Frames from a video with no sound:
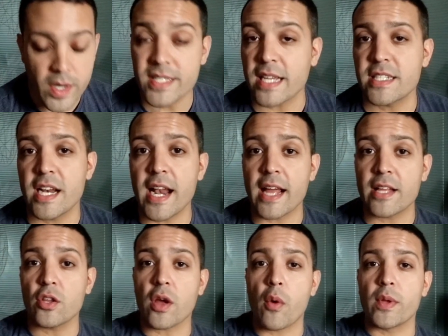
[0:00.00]
he's actually like
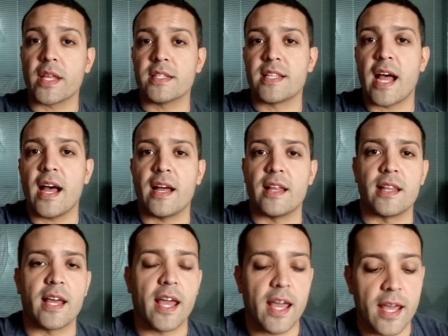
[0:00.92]
talking with his dad,
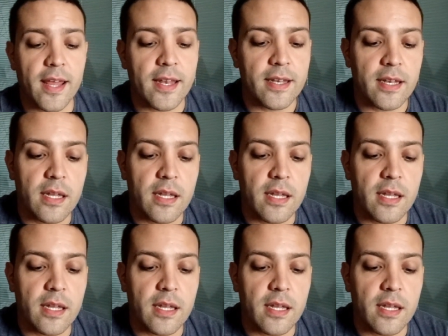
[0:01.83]
and